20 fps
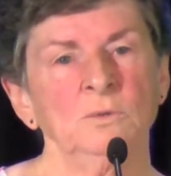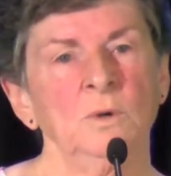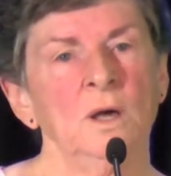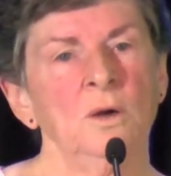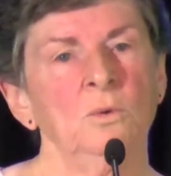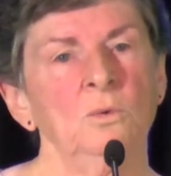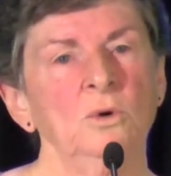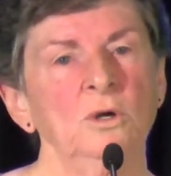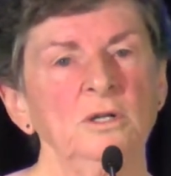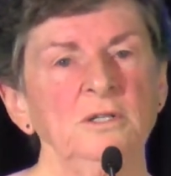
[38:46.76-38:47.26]

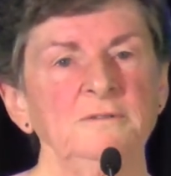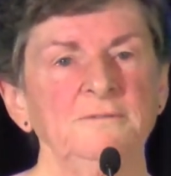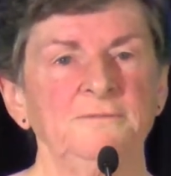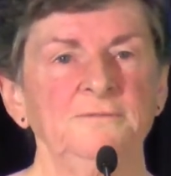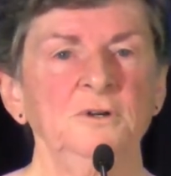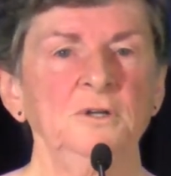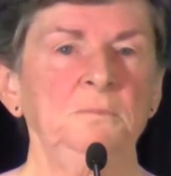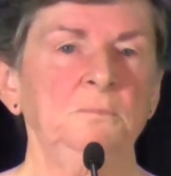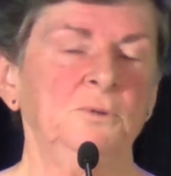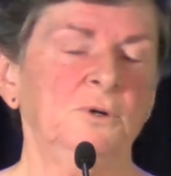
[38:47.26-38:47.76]
World
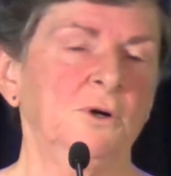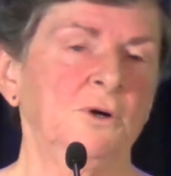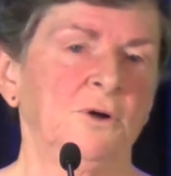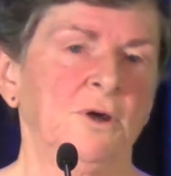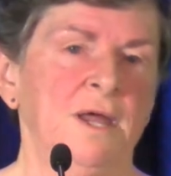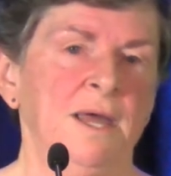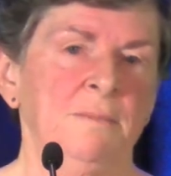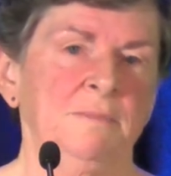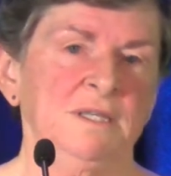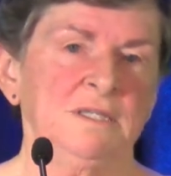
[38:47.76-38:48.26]
Food
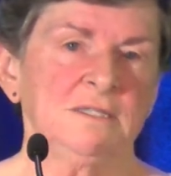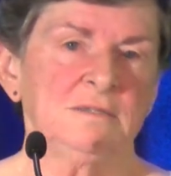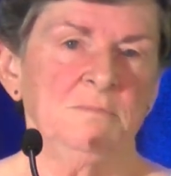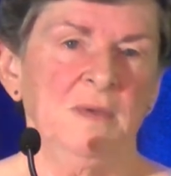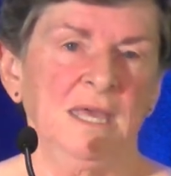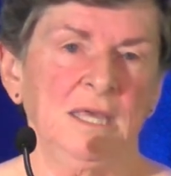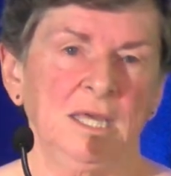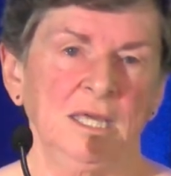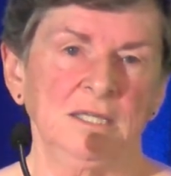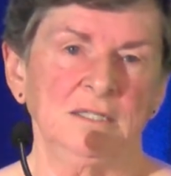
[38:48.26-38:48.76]
Program is
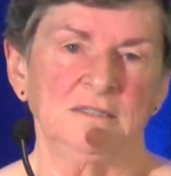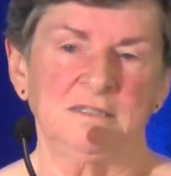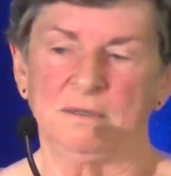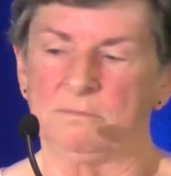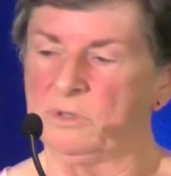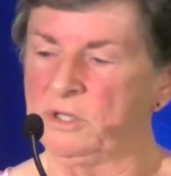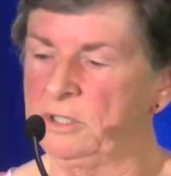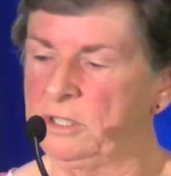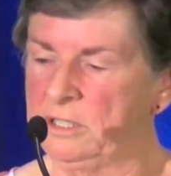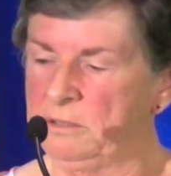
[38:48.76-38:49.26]
making
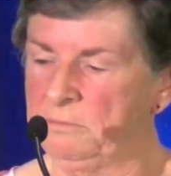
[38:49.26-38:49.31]
some good